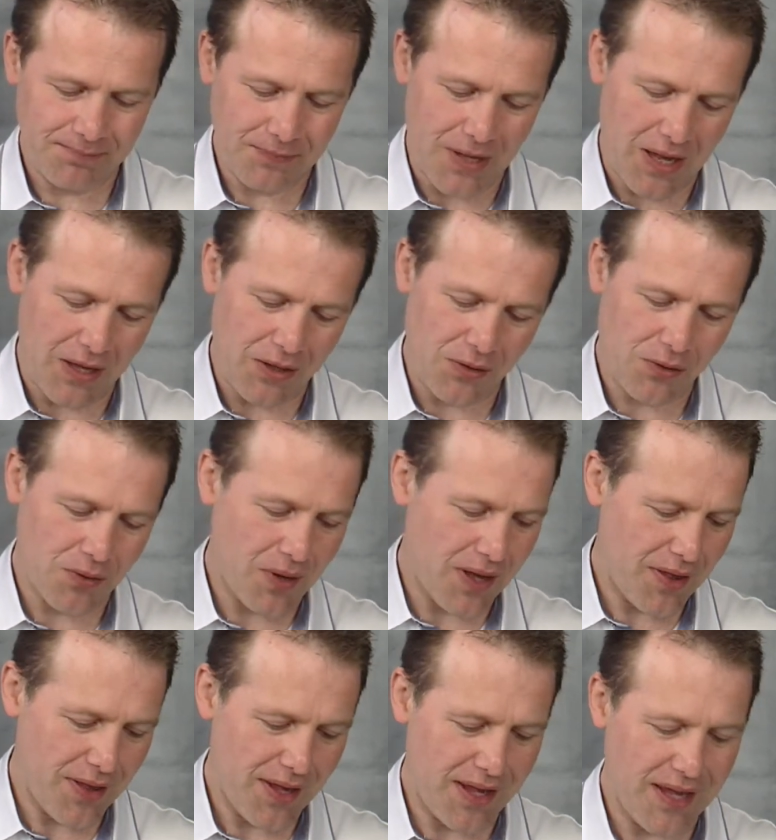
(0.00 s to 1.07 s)
So I think,
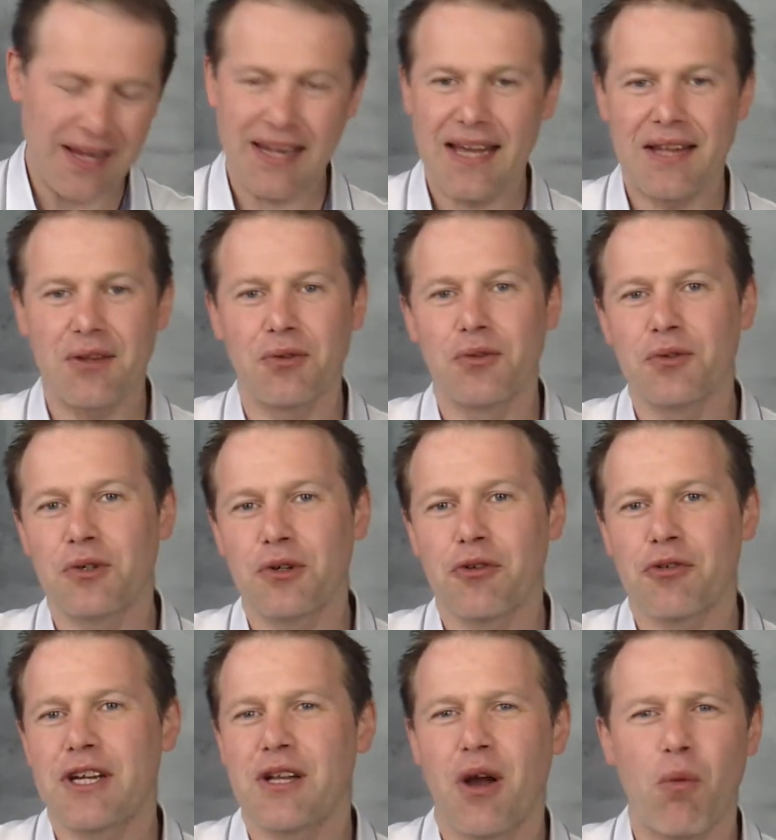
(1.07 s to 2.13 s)
again, unknown creature.
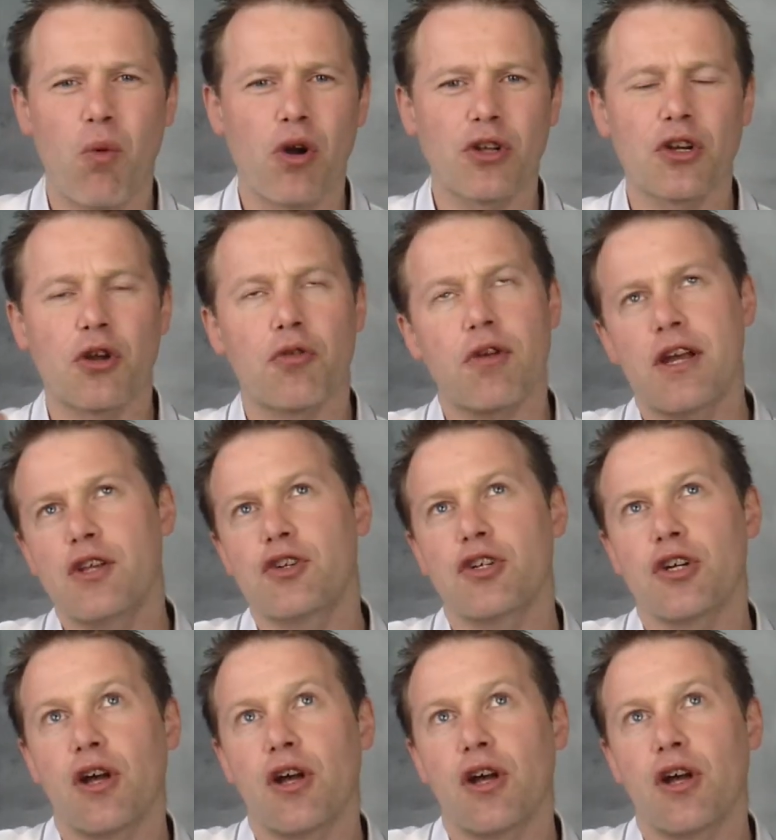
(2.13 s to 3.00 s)
And what creature?